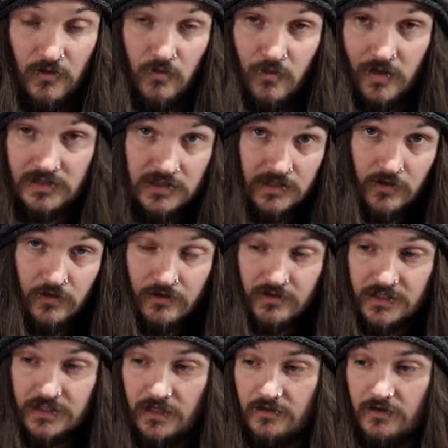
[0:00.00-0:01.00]
One Son
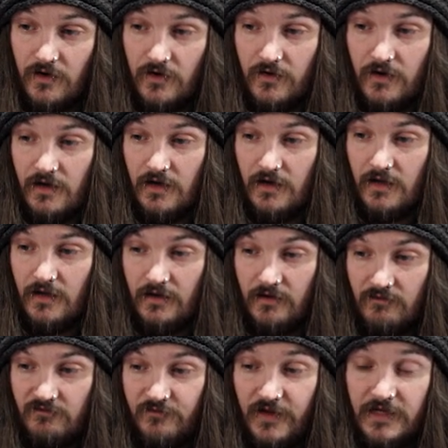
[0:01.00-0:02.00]

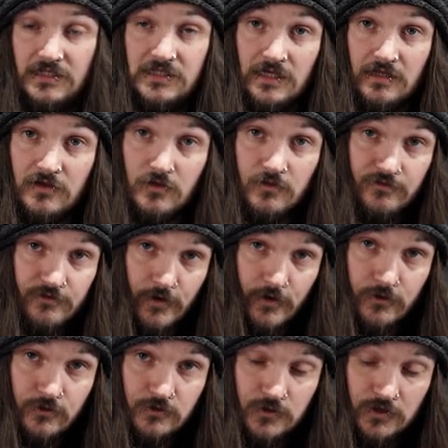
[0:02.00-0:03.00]
Gohan facing new
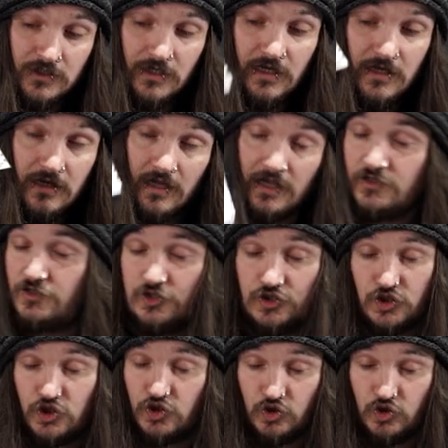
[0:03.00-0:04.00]
foes. Just a